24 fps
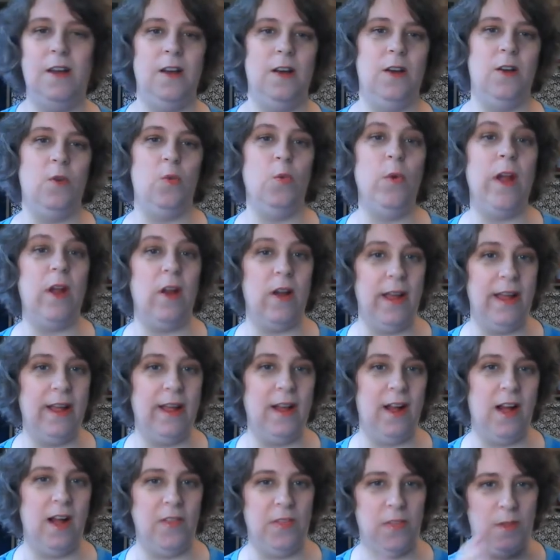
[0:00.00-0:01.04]
where I
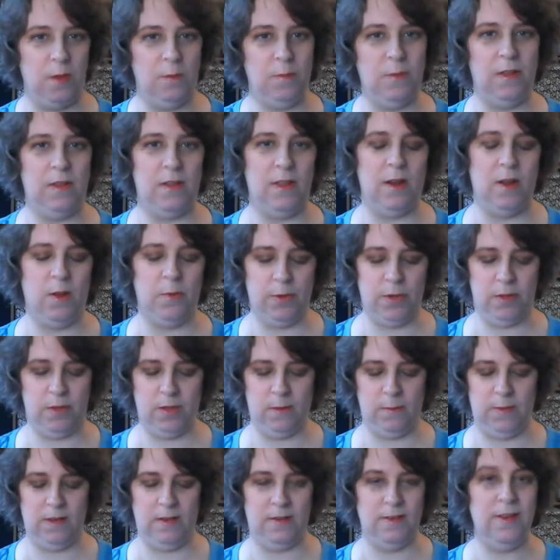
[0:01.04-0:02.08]
got them, and then I'll put
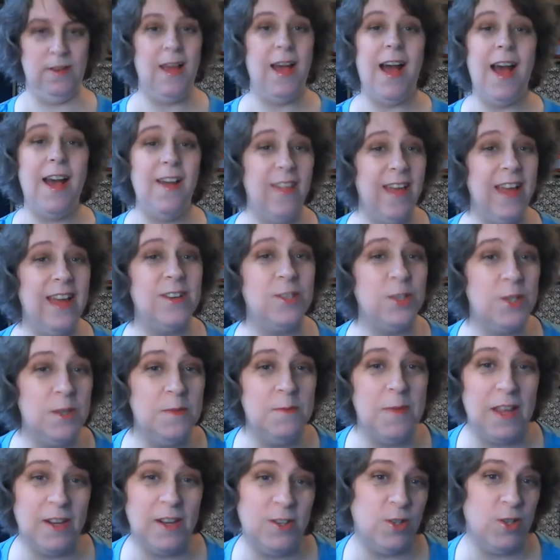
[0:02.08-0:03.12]
them in. I'll actually
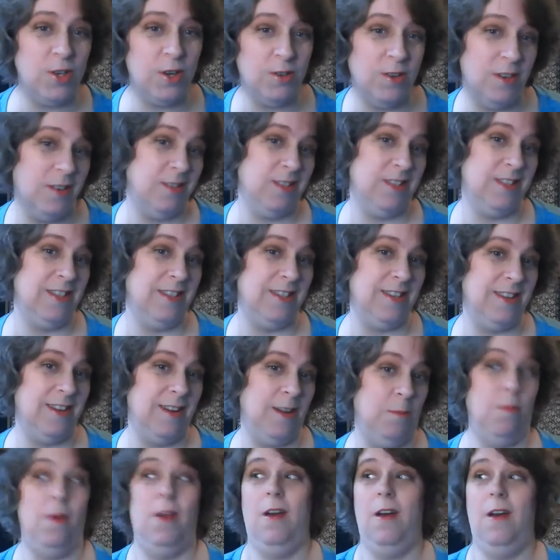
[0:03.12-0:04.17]
make show notes this
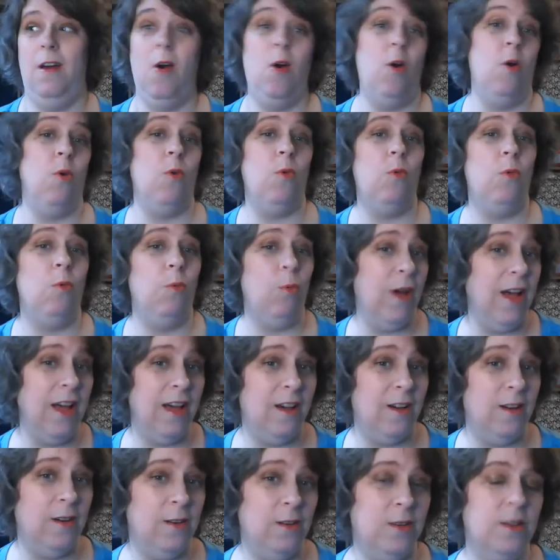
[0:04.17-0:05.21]
time.
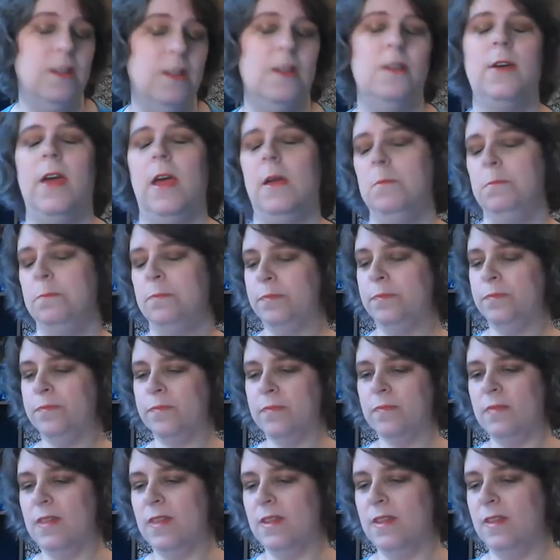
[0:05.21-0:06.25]
Wow. Okay.
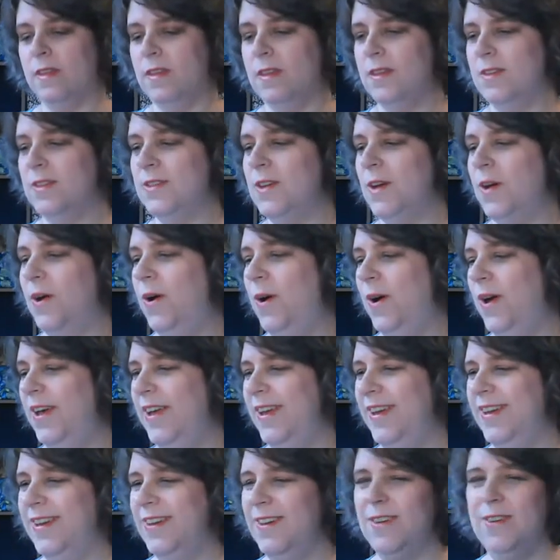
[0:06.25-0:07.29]
So
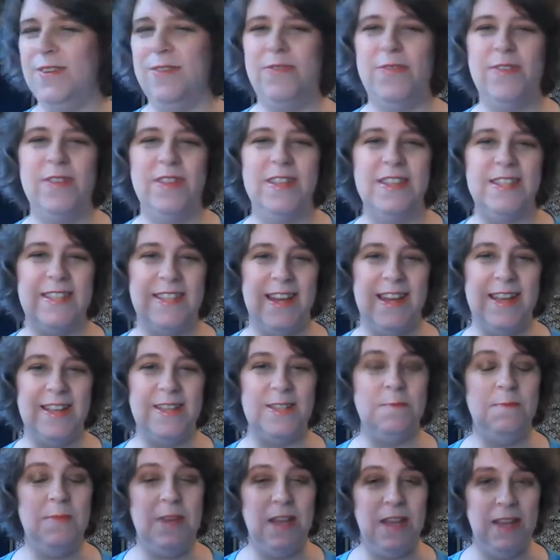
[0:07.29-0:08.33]
for the
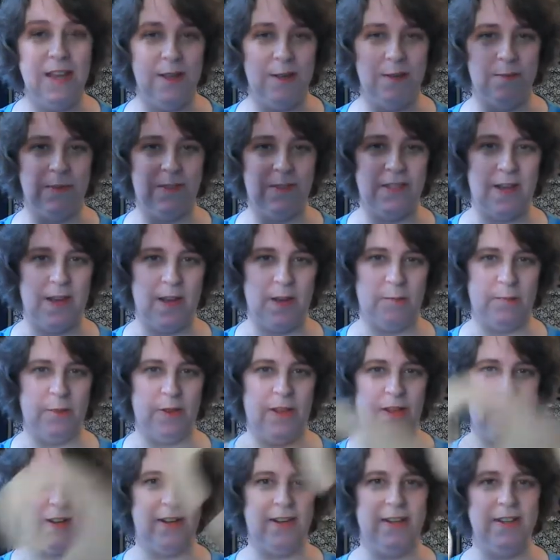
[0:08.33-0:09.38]
size medium sock
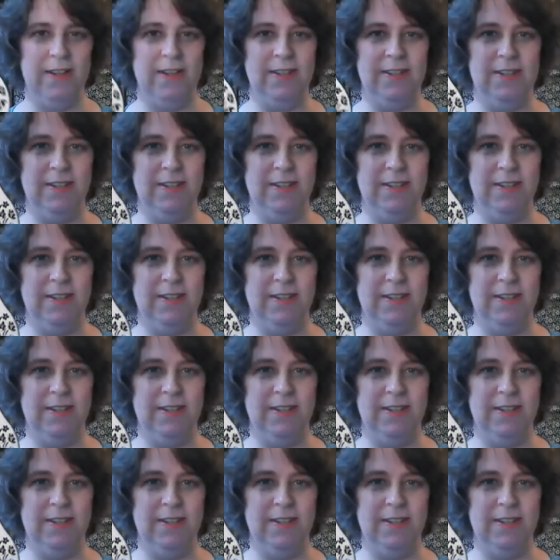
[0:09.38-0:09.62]
blocker,